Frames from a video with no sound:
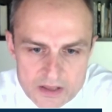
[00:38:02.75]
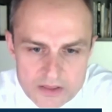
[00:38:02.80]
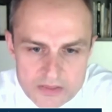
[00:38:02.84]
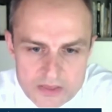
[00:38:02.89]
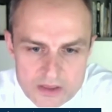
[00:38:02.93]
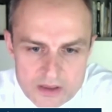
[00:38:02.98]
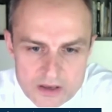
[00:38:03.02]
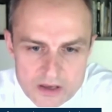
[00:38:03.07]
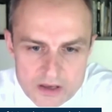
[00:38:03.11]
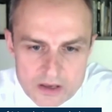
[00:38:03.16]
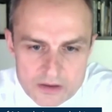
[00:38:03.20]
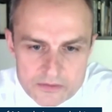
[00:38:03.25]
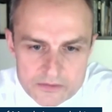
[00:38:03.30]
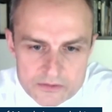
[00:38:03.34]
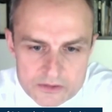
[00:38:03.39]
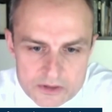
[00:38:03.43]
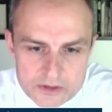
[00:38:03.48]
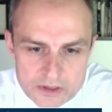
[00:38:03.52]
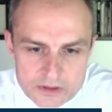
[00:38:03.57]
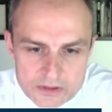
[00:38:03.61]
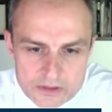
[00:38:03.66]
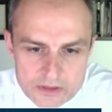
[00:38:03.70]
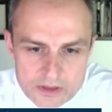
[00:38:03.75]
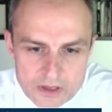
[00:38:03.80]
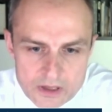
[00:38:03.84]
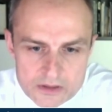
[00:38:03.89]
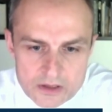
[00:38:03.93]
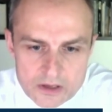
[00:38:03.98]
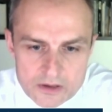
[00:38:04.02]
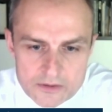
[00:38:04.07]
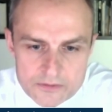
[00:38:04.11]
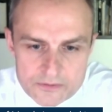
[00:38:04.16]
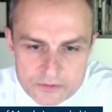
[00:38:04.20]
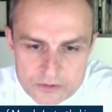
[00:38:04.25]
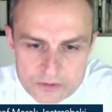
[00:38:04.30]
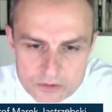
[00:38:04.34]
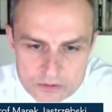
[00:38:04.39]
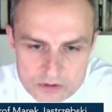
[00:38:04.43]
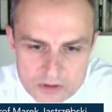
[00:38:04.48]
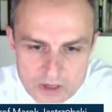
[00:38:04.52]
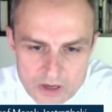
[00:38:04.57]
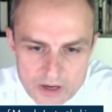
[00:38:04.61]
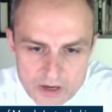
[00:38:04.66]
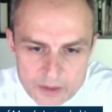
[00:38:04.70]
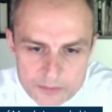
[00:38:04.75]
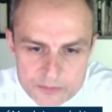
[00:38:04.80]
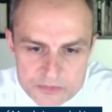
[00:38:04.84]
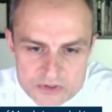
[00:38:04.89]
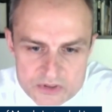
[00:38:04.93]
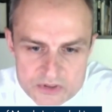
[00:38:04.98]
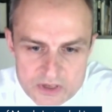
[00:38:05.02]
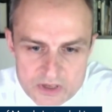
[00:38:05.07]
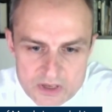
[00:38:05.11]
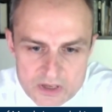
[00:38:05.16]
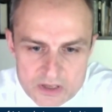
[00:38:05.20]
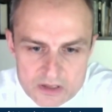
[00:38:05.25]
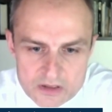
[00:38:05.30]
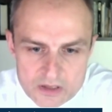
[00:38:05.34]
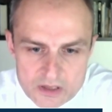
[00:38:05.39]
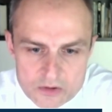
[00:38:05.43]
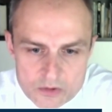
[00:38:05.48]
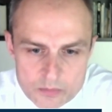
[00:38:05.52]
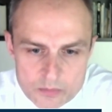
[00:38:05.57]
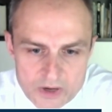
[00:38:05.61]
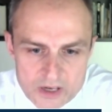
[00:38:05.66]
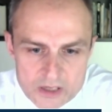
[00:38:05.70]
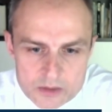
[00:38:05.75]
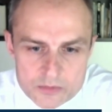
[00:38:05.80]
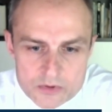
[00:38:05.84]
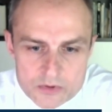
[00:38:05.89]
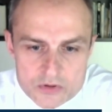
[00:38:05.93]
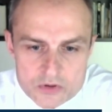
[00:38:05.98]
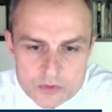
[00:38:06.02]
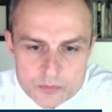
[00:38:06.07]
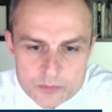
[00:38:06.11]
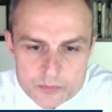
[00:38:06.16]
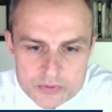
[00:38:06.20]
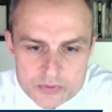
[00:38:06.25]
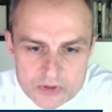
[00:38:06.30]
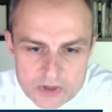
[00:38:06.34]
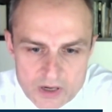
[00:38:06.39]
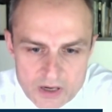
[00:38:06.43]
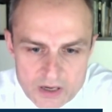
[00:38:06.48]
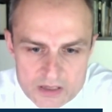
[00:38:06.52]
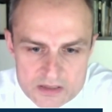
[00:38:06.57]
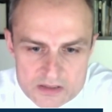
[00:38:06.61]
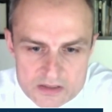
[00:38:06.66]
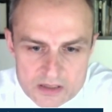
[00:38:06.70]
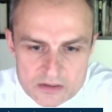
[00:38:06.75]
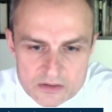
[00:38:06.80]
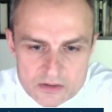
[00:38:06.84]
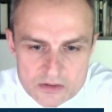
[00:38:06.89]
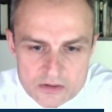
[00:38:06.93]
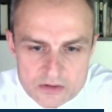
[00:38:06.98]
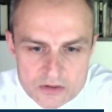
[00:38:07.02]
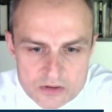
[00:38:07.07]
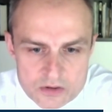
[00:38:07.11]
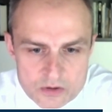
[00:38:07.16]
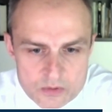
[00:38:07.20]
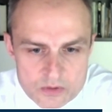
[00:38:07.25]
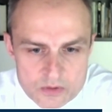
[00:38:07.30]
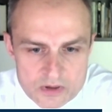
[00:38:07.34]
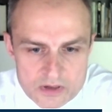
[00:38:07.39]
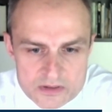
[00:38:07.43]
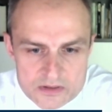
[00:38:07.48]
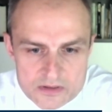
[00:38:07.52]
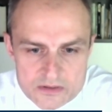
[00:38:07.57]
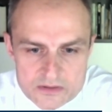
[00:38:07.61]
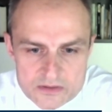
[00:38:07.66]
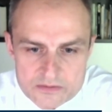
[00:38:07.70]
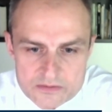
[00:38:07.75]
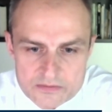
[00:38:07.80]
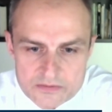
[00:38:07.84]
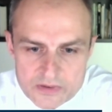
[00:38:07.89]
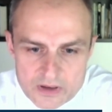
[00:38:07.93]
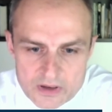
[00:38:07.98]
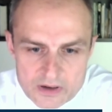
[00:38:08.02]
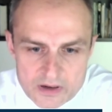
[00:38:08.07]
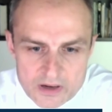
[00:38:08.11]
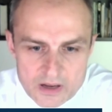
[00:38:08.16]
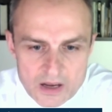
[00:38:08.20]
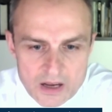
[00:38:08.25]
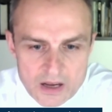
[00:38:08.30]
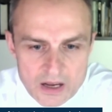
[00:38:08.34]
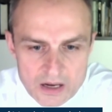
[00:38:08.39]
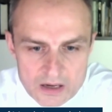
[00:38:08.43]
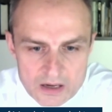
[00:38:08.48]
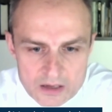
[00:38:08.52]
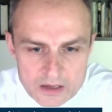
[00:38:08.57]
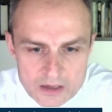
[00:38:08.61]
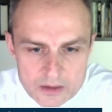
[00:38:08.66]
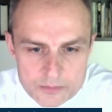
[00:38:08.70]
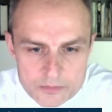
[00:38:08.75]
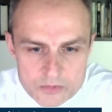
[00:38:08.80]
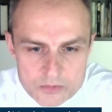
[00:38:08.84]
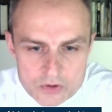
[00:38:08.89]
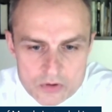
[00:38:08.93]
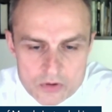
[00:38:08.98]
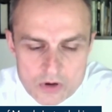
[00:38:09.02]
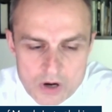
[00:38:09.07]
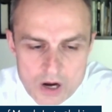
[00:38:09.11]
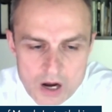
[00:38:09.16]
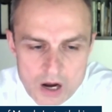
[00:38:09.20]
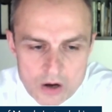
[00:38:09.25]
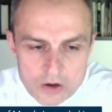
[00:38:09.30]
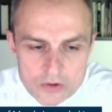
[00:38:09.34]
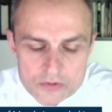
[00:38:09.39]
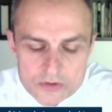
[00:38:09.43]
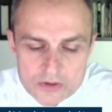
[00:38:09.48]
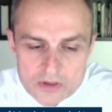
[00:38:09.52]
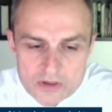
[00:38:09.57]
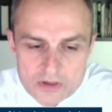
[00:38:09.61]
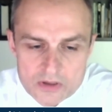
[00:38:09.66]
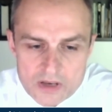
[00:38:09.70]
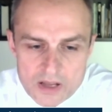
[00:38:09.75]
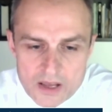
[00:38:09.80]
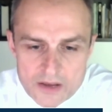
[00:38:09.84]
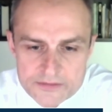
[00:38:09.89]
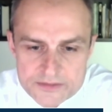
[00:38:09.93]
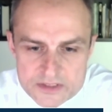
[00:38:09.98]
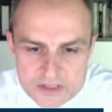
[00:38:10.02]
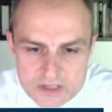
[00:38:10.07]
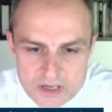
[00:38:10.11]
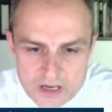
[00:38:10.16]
think I did that a few times, then you might be surprised that the QRS is very ugly. You are on the left side,